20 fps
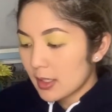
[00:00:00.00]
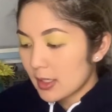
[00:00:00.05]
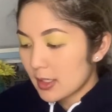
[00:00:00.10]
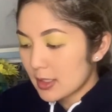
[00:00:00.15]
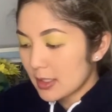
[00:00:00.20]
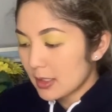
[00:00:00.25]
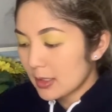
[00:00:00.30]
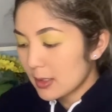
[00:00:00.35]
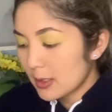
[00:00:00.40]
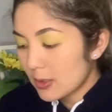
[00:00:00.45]

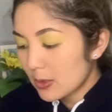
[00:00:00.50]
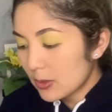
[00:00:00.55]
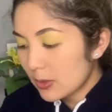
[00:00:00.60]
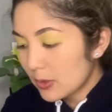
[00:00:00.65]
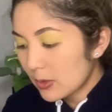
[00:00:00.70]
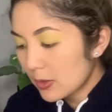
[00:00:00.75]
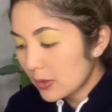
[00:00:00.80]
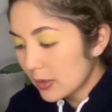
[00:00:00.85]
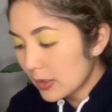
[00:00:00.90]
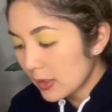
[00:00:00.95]
It's a
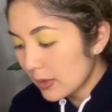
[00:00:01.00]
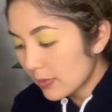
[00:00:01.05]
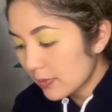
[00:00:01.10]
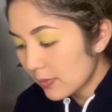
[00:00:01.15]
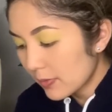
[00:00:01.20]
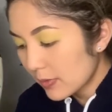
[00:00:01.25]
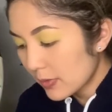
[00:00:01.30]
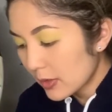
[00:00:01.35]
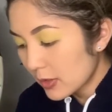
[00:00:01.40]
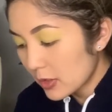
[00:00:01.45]
little
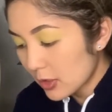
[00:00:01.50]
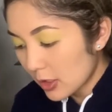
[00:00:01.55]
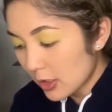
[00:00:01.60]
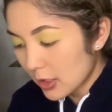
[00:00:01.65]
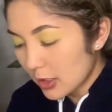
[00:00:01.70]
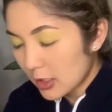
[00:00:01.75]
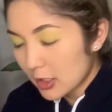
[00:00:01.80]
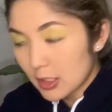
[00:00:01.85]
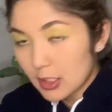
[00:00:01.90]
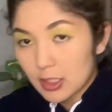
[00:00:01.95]

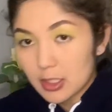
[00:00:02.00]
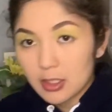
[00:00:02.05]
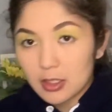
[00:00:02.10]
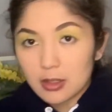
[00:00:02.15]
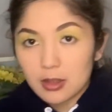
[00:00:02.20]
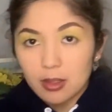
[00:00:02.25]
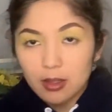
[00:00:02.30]
darker